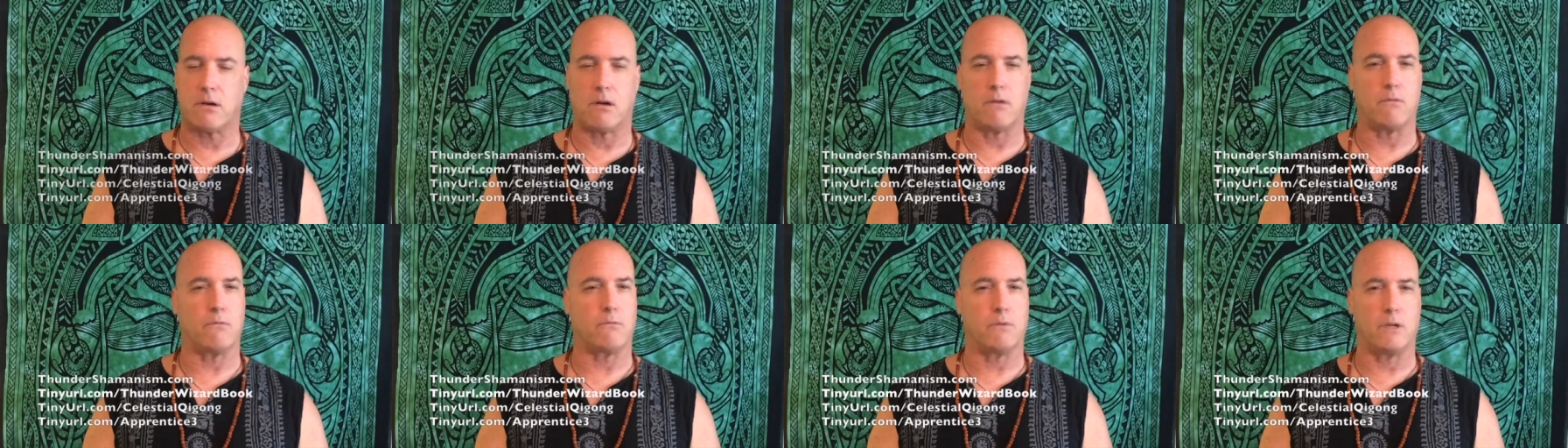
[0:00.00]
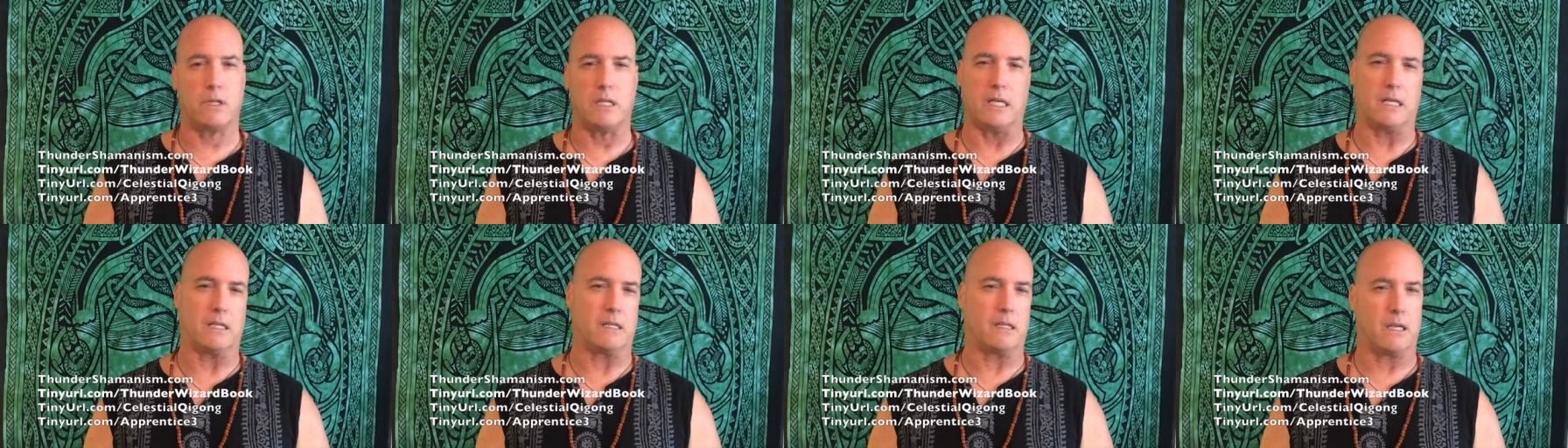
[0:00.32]
aren't
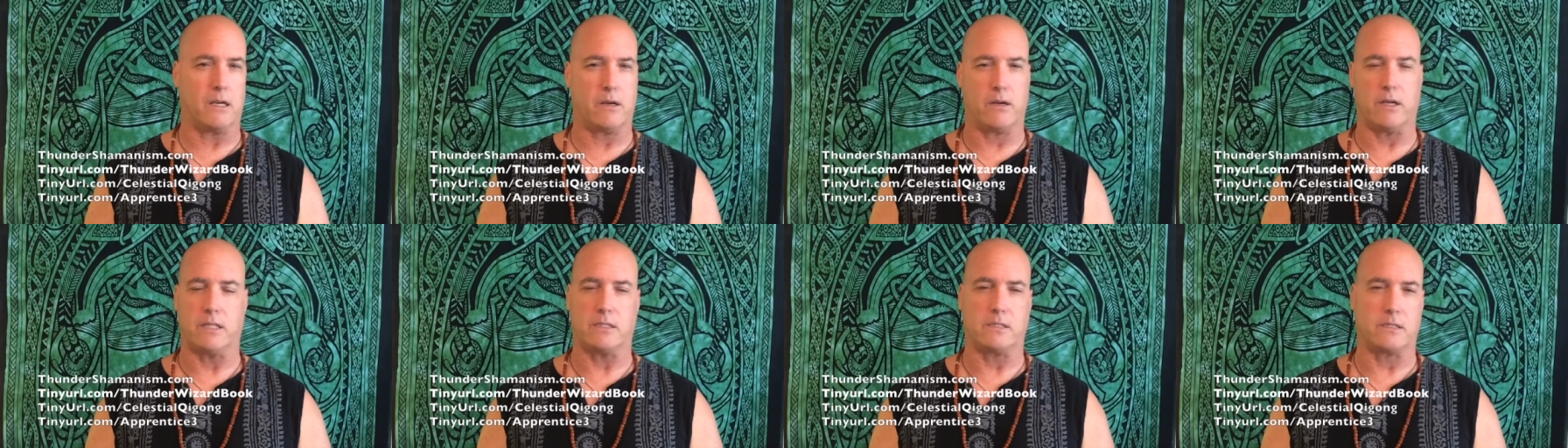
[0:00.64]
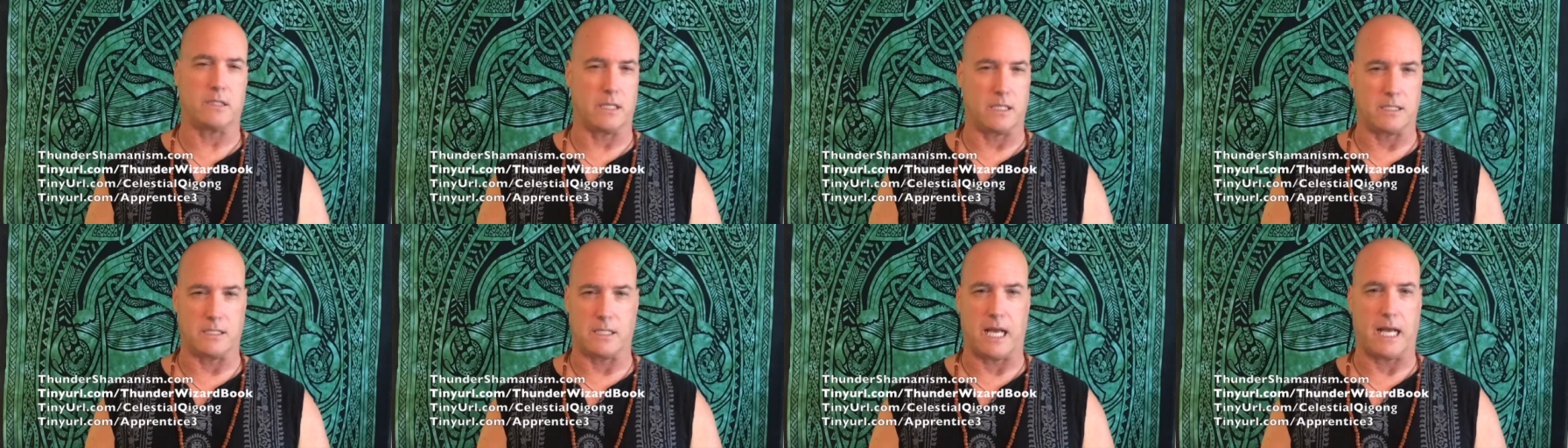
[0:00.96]
really clear as
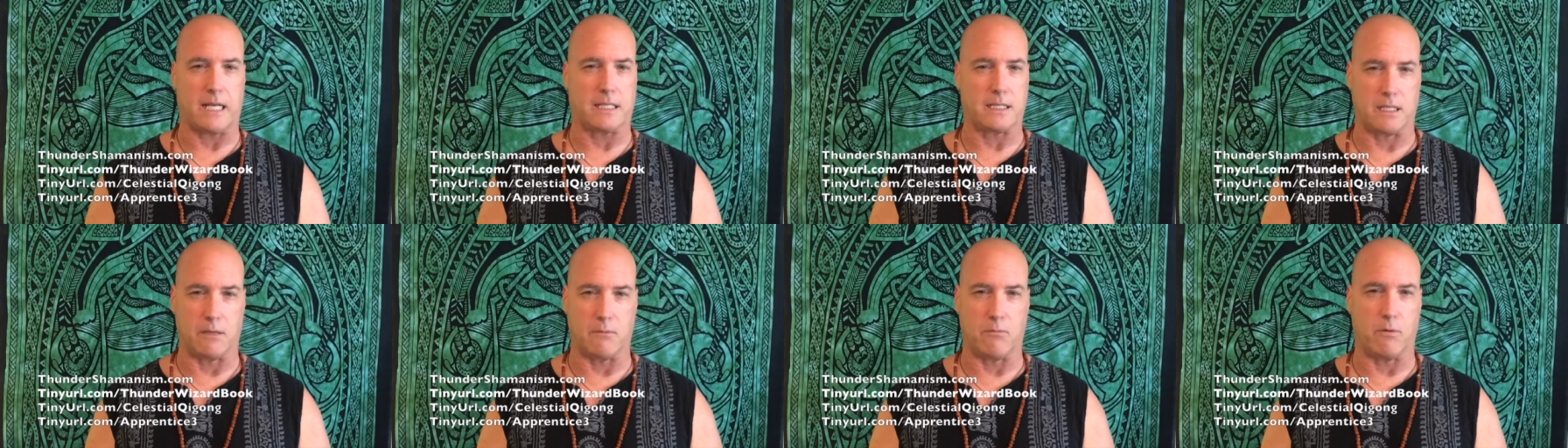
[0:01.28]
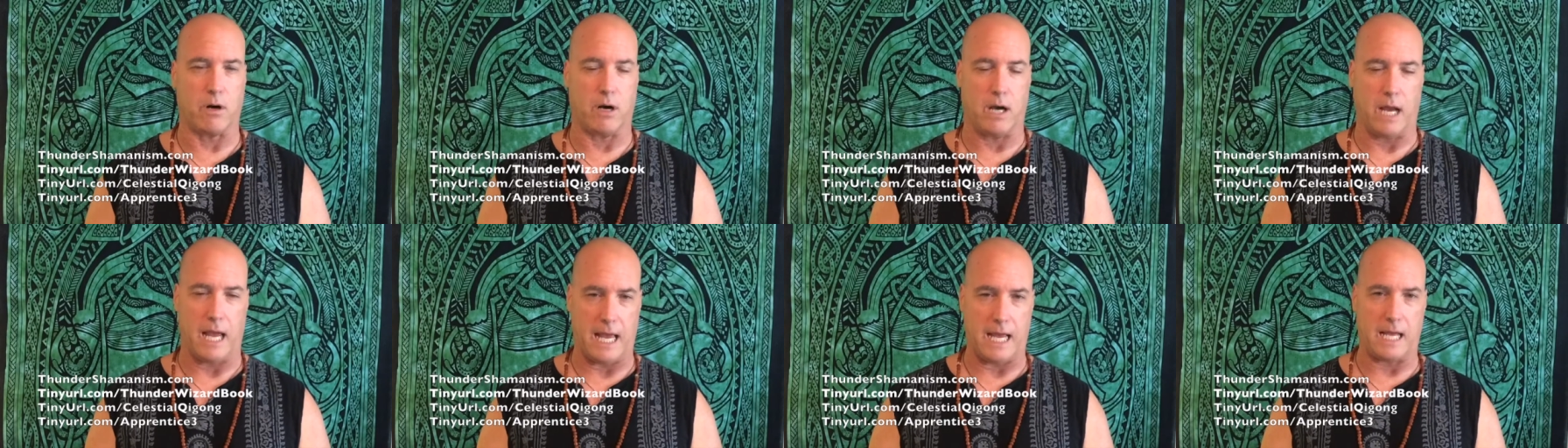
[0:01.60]
to exactly
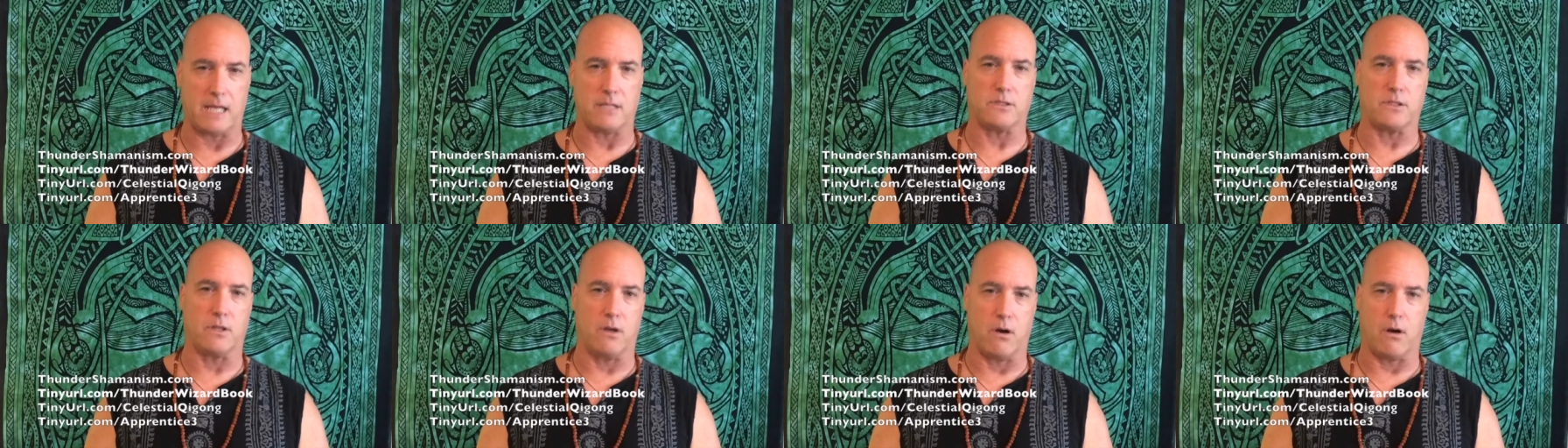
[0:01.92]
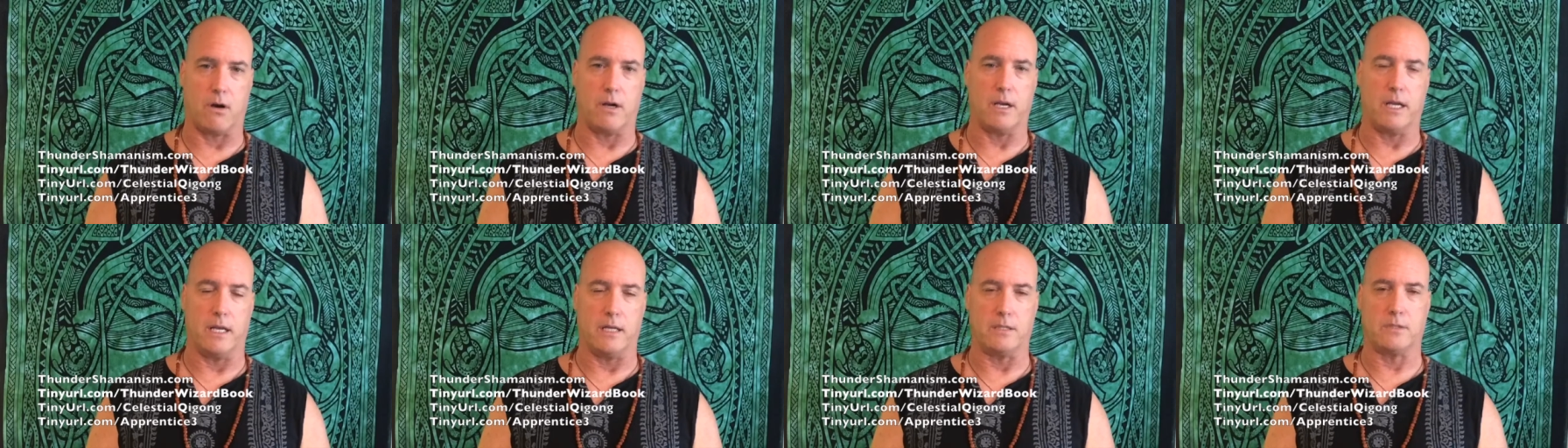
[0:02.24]
where
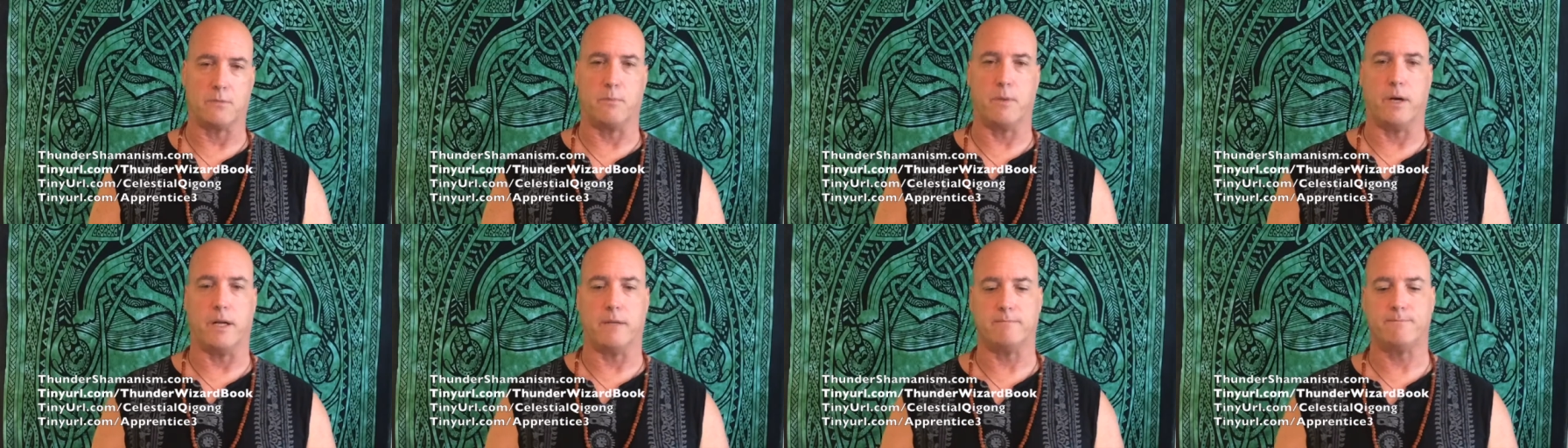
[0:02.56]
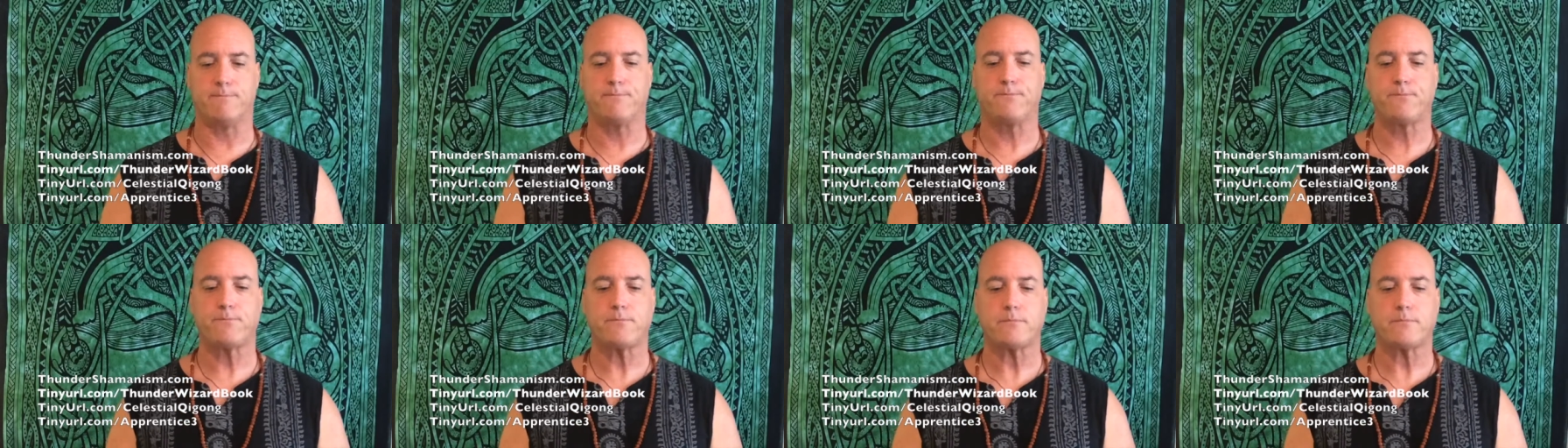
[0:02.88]
Asgard is, but